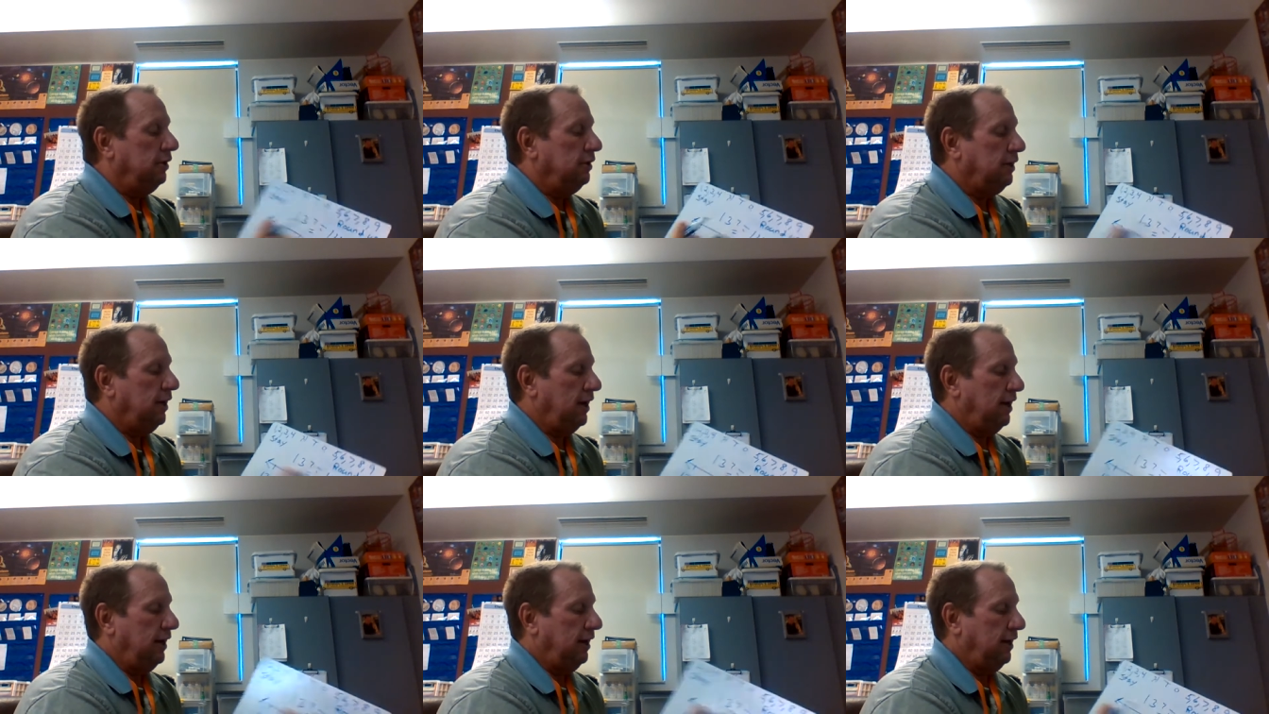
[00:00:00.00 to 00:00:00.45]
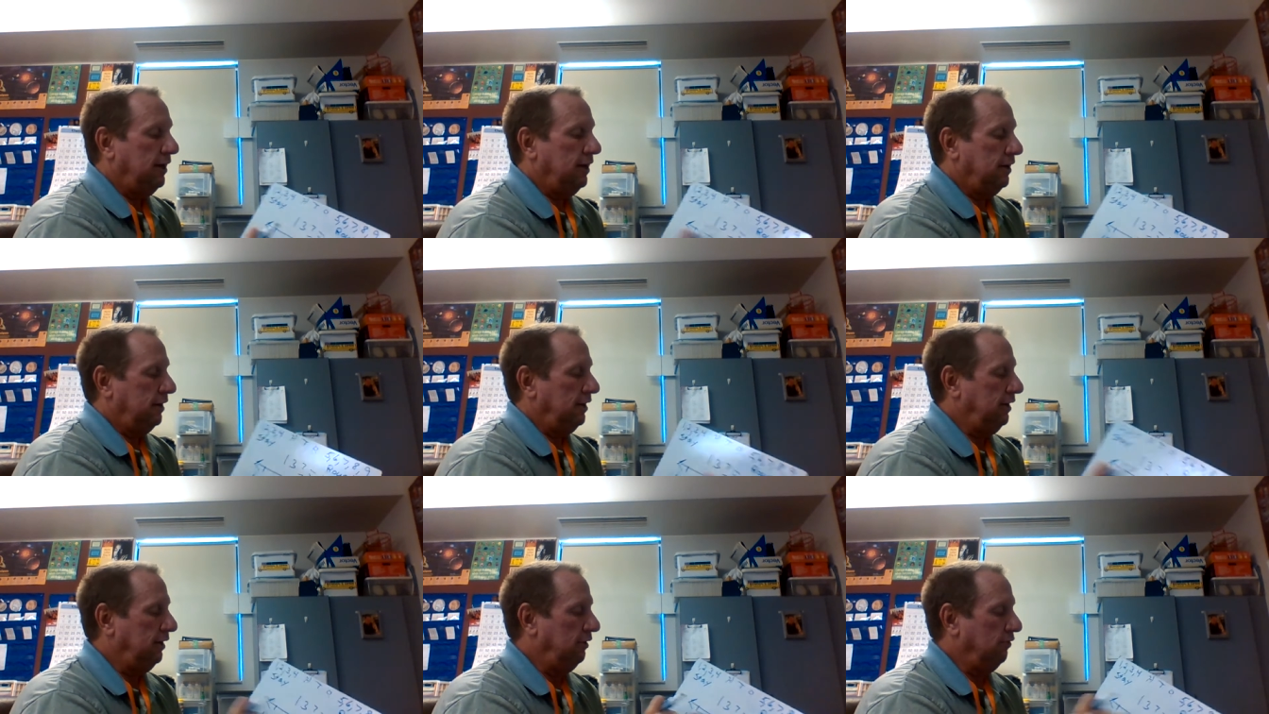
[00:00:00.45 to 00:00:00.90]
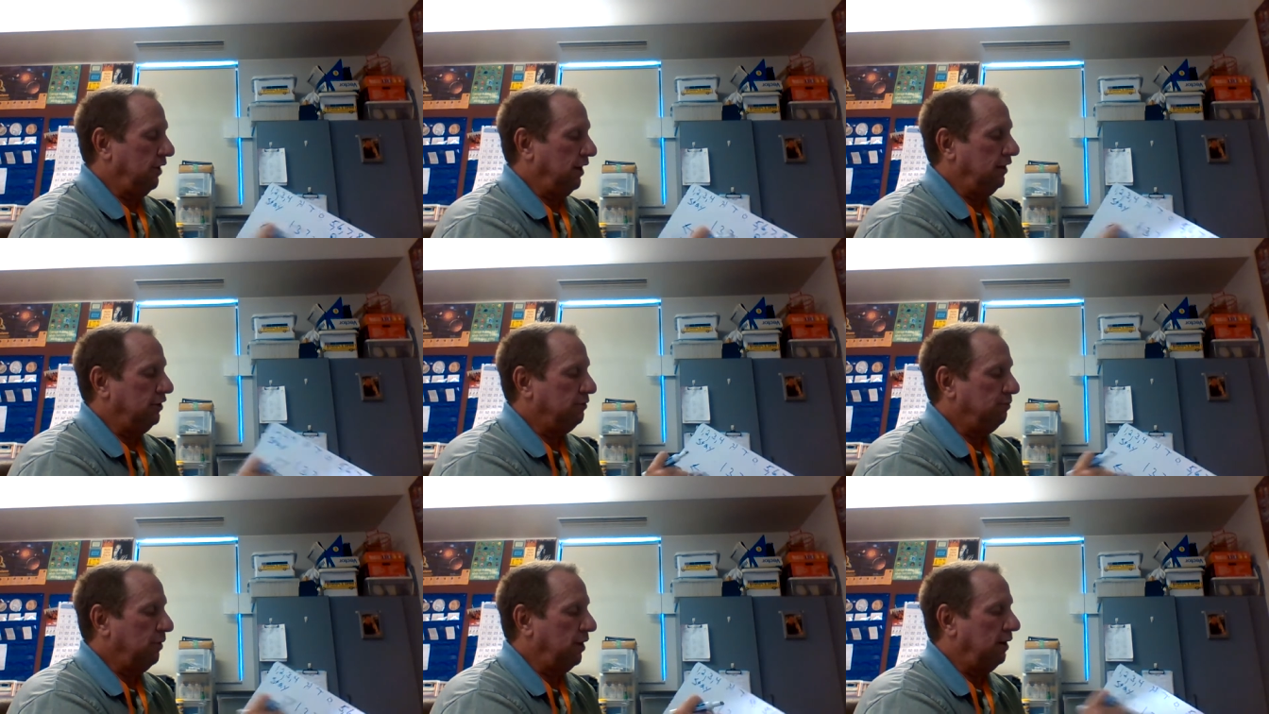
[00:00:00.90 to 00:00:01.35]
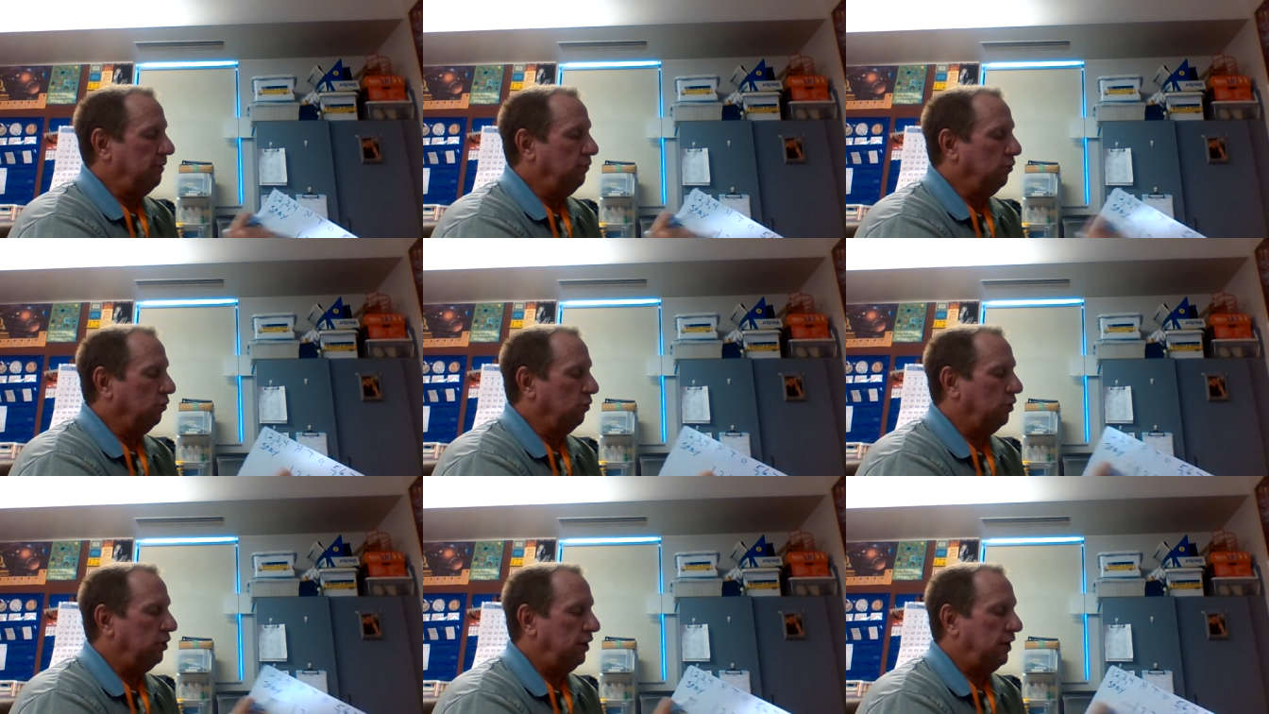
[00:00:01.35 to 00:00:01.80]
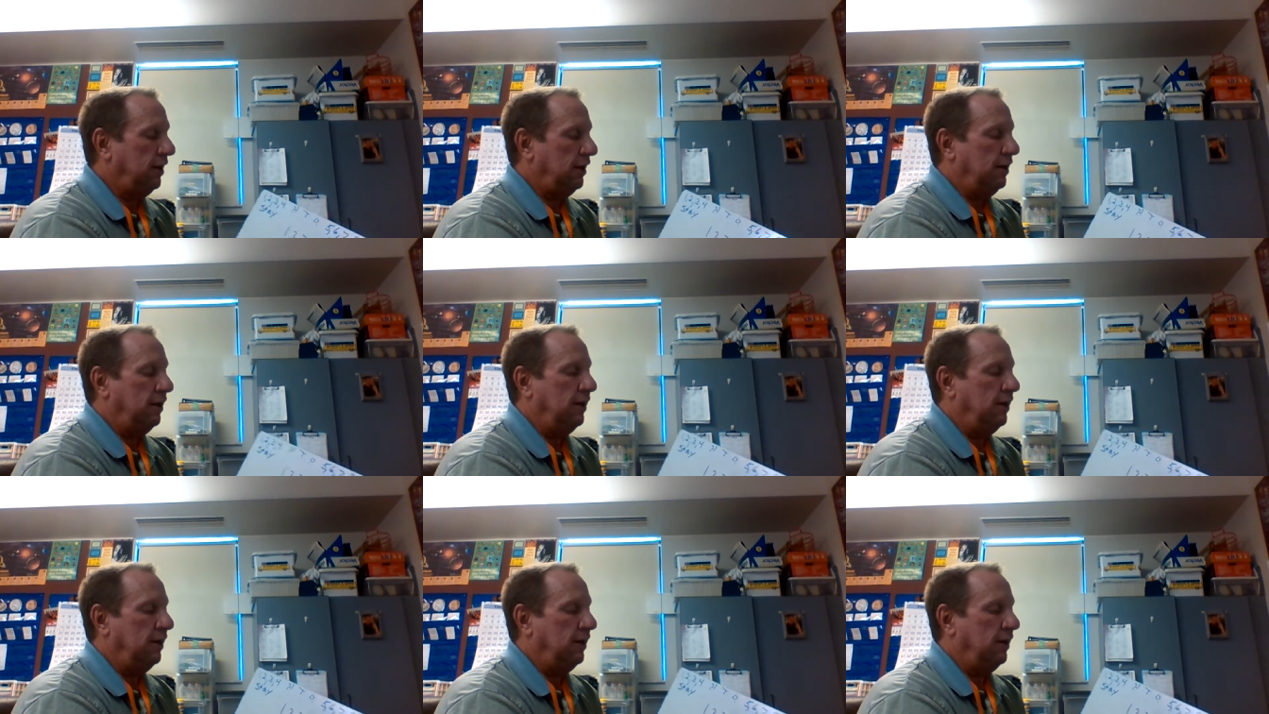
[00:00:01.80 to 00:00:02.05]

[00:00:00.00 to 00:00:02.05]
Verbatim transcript: Okay, erase my board.